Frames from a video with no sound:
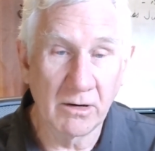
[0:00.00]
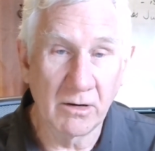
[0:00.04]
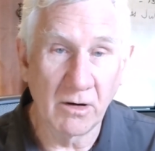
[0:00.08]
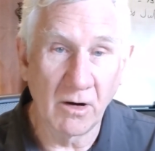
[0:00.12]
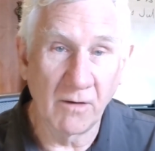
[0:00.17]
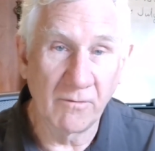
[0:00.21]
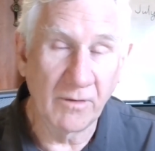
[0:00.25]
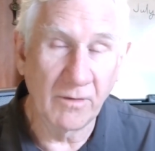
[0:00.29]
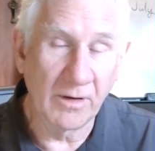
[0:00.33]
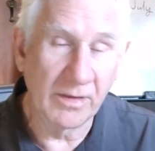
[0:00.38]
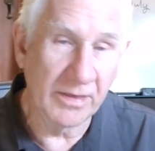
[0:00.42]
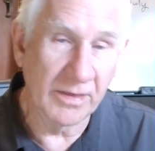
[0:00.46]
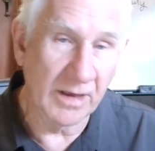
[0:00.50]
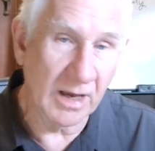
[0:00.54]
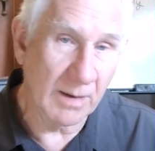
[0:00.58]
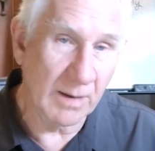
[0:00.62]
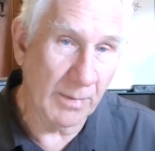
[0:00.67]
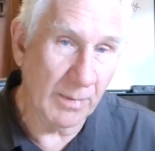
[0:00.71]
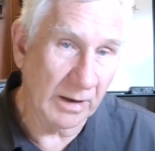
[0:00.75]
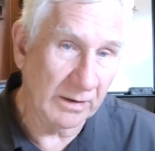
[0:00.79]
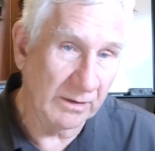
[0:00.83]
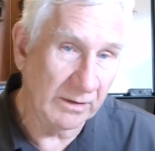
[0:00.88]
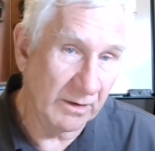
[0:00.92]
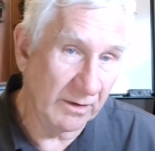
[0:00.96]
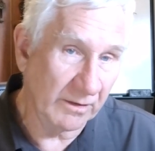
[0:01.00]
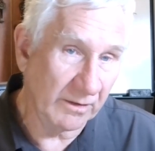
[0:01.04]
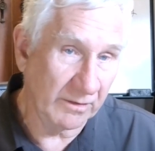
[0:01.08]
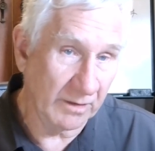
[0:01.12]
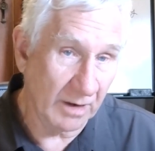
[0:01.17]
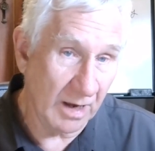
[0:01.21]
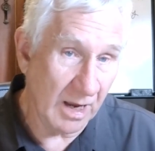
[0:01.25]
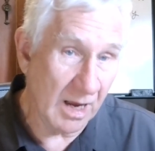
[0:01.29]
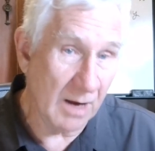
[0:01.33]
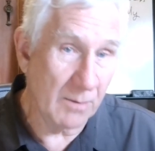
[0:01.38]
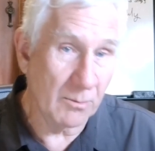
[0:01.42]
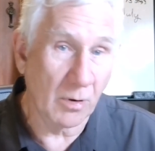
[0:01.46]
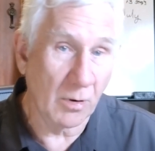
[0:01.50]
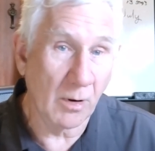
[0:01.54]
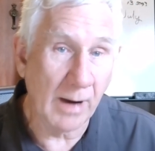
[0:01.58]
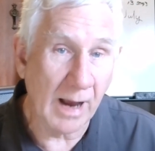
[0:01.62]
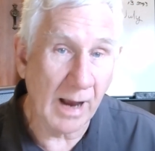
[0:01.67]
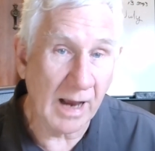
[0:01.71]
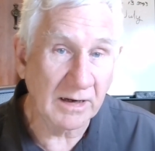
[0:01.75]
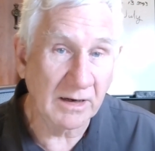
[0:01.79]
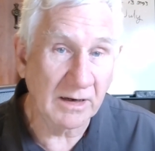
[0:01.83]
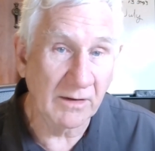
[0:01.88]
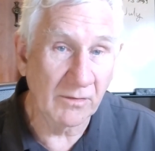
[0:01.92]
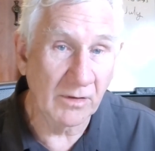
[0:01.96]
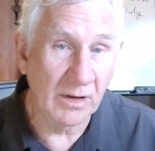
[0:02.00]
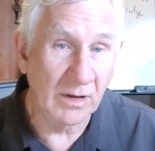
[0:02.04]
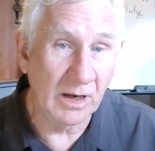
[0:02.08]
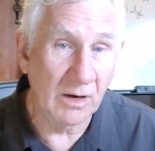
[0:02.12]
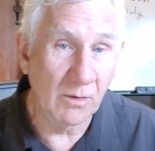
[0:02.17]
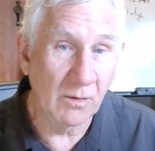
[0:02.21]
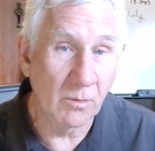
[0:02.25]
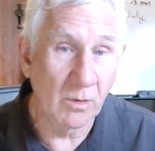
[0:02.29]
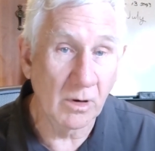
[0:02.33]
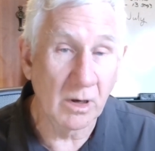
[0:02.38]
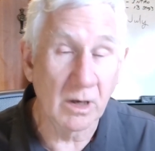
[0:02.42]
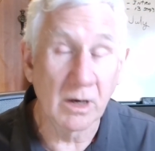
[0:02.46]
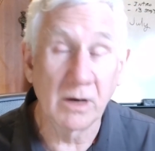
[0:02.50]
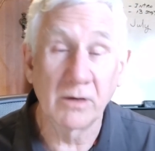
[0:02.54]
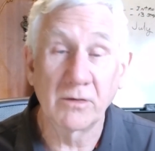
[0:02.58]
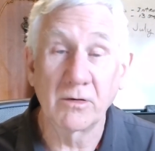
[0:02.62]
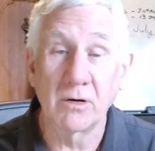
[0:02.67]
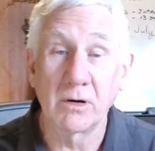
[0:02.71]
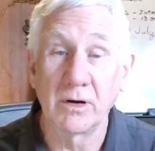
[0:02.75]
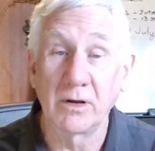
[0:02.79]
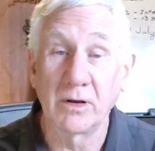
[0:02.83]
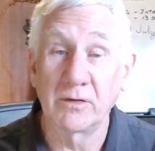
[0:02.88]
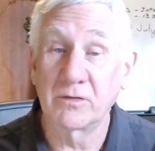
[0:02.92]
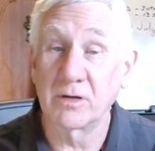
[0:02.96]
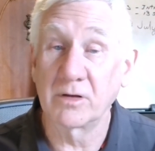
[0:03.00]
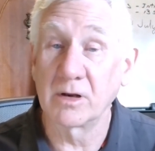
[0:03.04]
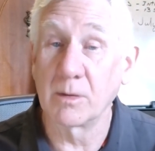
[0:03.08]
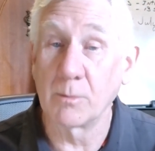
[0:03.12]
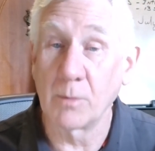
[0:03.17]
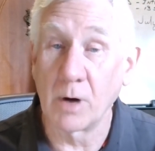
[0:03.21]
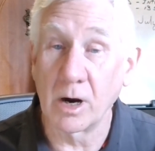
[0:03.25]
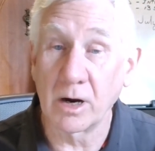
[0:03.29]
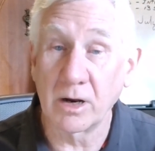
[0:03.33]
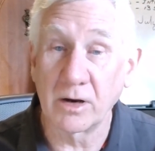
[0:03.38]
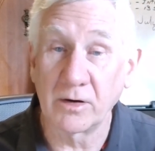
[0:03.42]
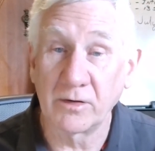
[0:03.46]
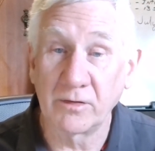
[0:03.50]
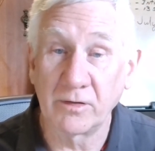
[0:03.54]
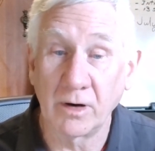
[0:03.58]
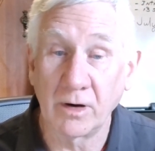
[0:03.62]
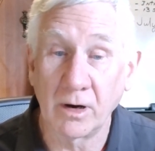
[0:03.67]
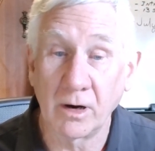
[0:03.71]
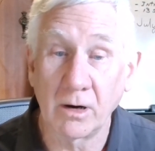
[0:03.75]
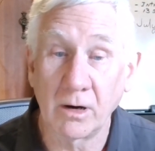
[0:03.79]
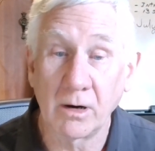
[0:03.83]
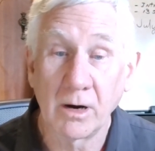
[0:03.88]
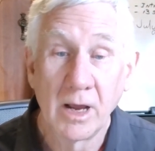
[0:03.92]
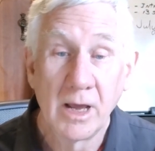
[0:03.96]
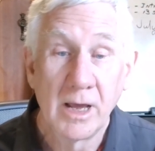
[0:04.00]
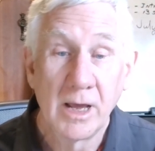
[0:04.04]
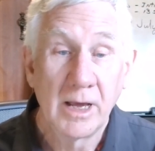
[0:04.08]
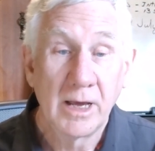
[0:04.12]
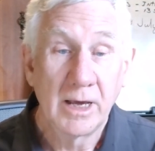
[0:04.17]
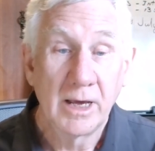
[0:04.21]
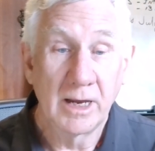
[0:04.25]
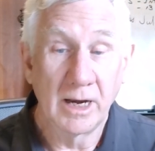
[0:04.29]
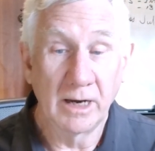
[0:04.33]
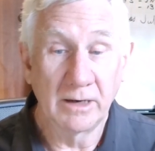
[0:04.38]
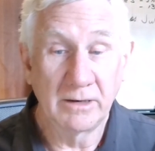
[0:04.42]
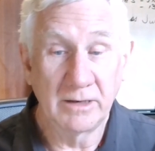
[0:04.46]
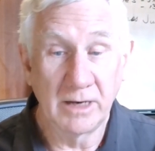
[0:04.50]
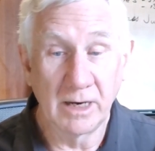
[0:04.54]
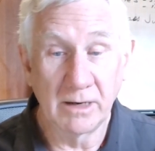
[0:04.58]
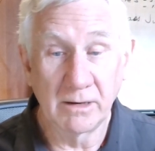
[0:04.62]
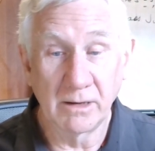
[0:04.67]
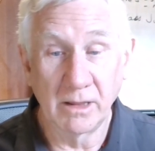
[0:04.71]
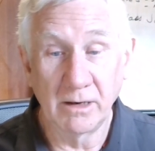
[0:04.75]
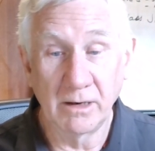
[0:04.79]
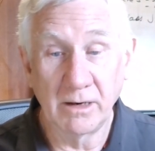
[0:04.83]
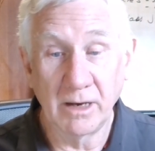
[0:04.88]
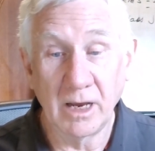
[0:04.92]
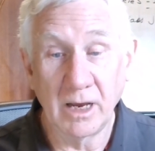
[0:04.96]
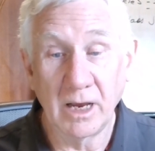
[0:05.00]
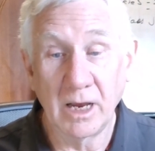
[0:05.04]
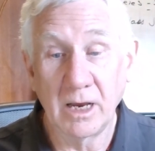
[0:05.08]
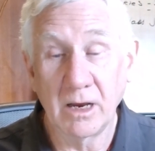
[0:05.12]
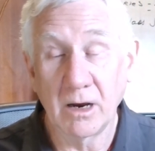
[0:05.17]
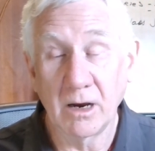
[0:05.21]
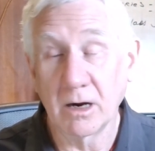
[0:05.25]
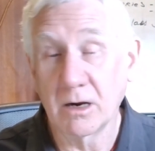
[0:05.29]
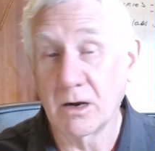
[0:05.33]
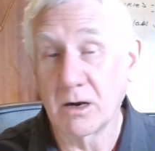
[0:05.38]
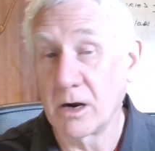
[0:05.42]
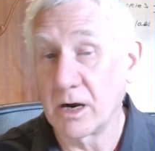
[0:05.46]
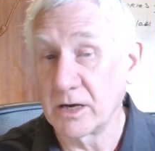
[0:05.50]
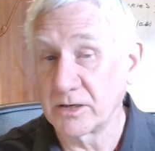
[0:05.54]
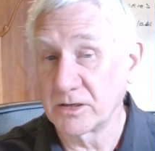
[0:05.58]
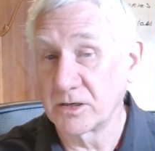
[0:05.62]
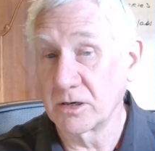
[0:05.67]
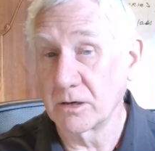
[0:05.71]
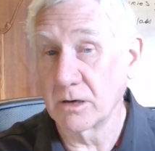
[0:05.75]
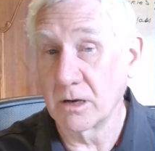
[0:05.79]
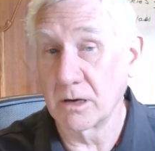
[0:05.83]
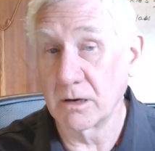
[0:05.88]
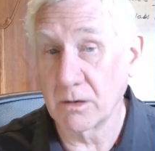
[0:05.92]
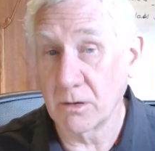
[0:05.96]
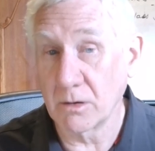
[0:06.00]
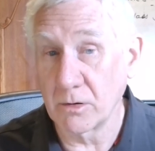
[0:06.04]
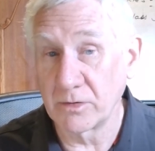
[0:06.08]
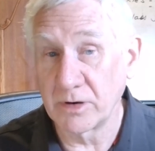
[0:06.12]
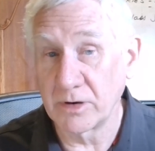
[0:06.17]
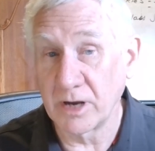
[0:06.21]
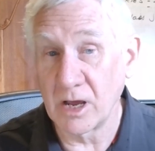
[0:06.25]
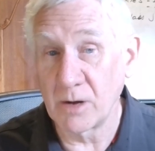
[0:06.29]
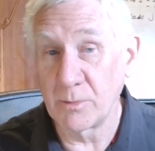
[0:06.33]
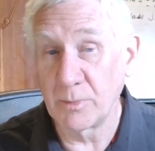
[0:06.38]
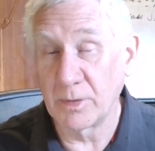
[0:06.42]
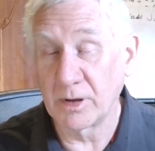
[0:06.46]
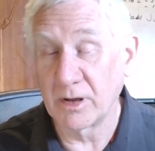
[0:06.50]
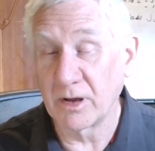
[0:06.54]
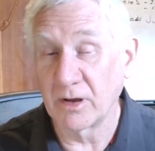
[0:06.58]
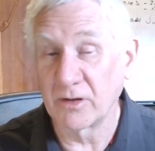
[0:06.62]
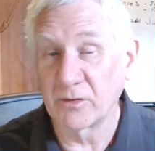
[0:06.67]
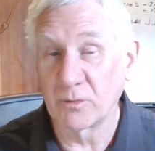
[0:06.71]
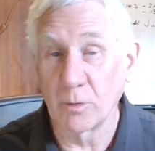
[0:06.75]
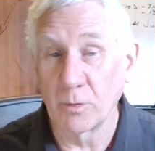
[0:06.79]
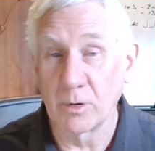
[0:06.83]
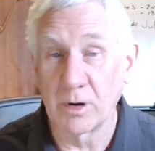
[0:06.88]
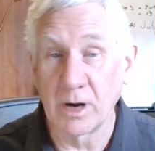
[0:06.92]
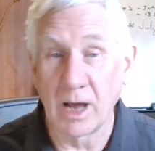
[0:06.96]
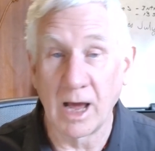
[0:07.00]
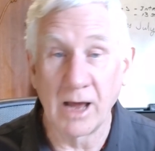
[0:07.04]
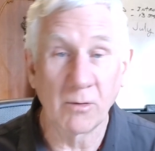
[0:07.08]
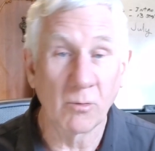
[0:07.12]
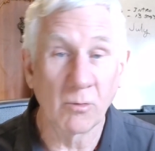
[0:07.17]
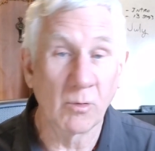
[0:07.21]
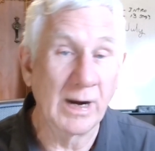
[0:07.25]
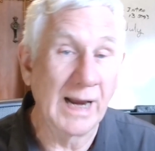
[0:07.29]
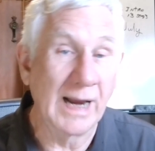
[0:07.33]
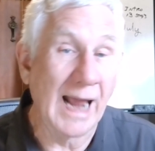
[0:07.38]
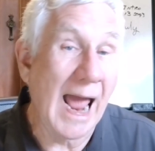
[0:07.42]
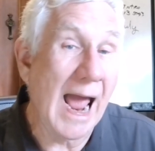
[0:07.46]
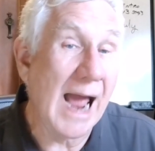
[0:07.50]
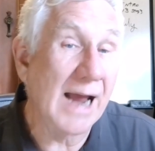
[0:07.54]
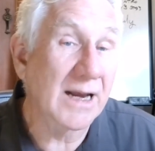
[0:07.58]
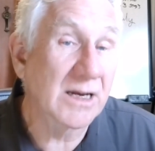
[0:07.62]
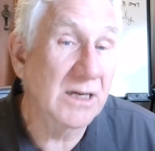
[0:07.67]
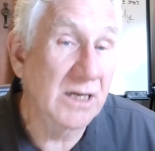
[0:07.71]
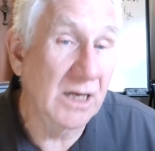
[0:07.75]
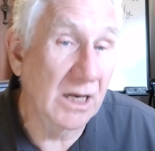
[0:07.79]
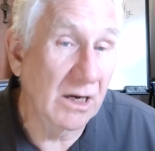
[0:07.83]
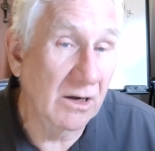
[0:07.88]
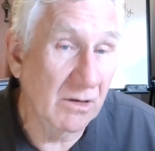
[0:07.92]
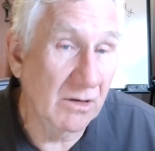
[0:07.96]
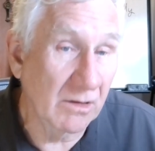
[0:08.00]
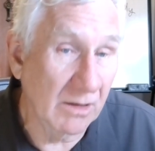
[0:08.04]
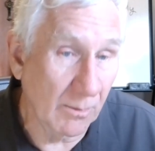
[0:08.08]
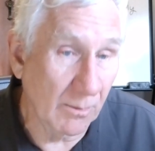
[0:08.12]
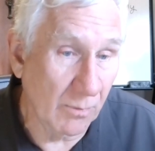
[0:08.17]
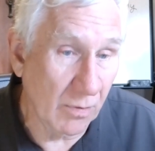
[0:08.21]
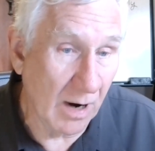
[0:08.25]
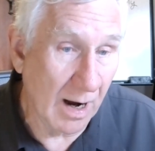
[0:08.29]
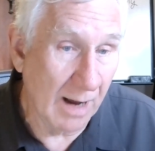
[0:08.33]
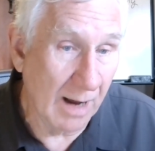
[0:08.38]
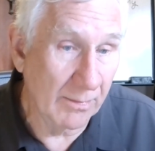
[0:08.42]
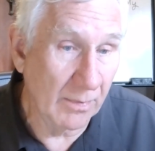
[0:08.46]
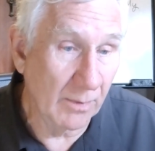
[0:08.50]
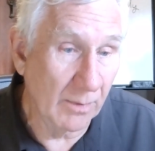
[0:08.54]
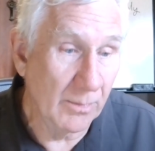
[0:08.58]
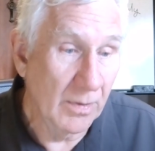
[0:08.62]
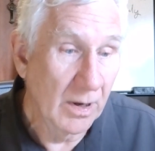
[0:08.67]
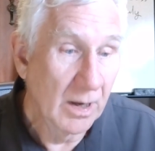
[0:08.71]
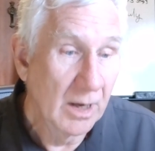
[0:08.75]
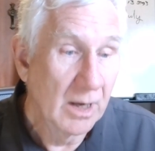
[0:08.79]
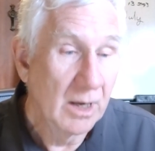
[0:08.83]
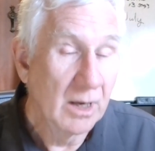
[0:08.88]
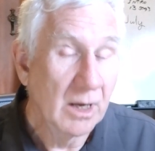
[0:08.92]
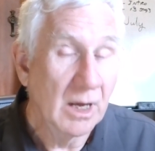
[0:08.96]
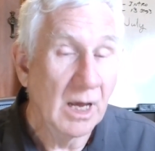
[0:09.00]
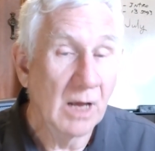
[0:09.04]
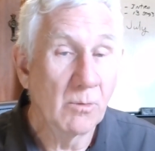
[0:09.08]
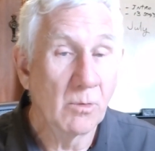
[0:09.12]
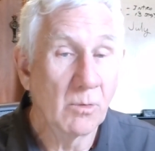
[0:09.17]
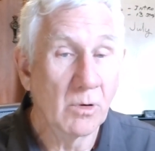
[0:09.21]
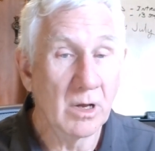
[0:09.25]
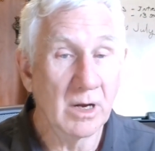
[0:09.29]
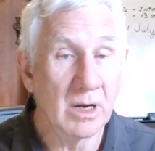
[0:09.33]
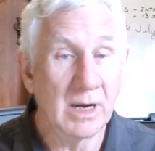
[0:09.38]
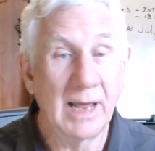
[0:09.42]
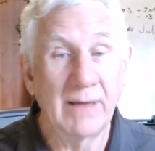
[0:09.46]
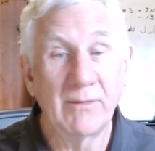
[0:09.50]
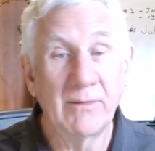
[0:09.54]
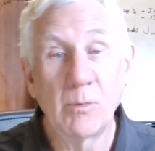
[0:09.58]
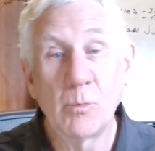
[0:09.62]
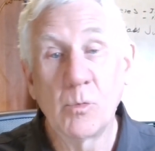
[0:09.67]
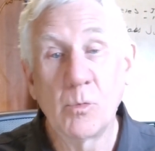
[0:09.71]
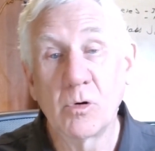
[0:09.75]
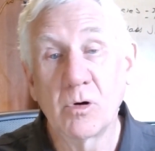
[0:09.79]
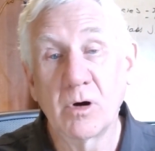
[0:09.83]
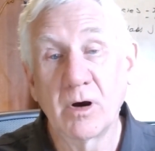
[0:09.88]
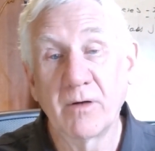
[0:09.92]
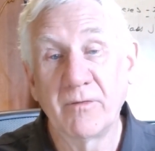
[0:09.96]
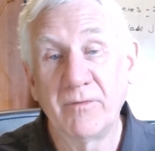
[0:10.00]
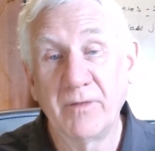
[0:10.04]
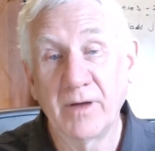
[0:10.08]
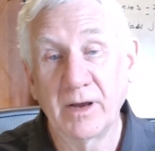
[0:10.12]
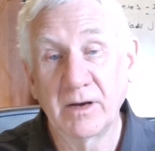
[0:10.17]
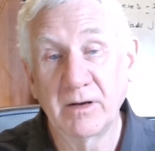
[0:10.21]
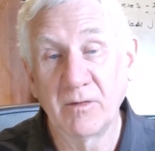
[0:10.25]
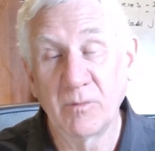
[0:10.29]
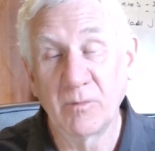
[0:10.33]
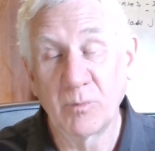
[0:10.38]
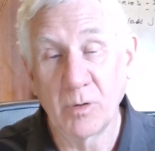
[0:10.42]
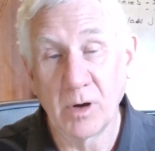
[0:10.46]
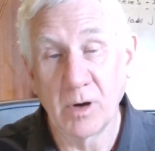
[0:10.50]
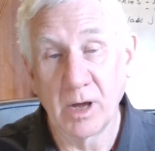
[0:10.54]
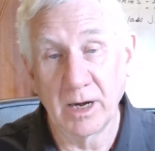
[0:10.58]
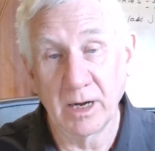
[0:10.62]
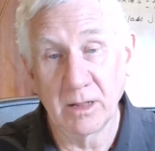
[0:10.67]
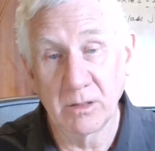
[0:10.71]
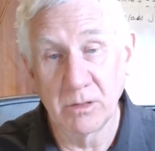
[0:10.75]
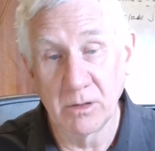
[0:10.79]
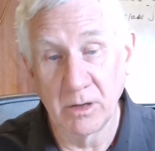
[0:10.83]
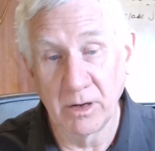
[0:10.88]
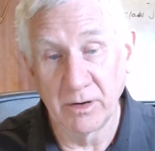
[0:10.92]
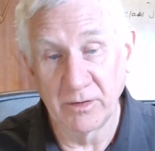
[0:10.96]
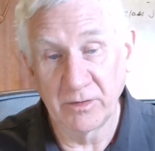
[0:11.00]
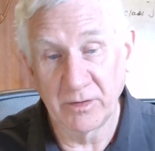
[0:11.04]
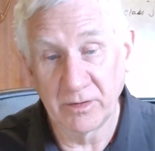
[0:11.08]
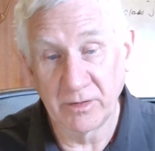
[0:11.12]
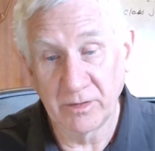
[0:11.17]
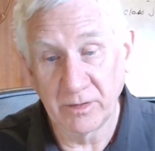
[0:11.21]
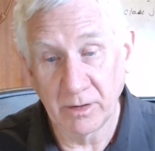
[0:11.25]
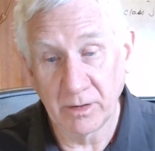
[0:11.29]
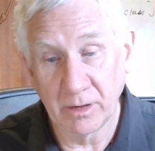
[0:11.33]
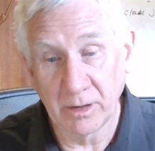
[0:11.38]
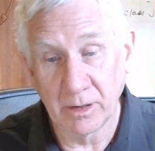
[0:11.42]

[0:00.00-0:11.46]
If we think about this again proactively, we're going to turn this into market share, and at the end of the day our costs are going to go down because we're not reacting to the problem, and we're going to have a more effective product launch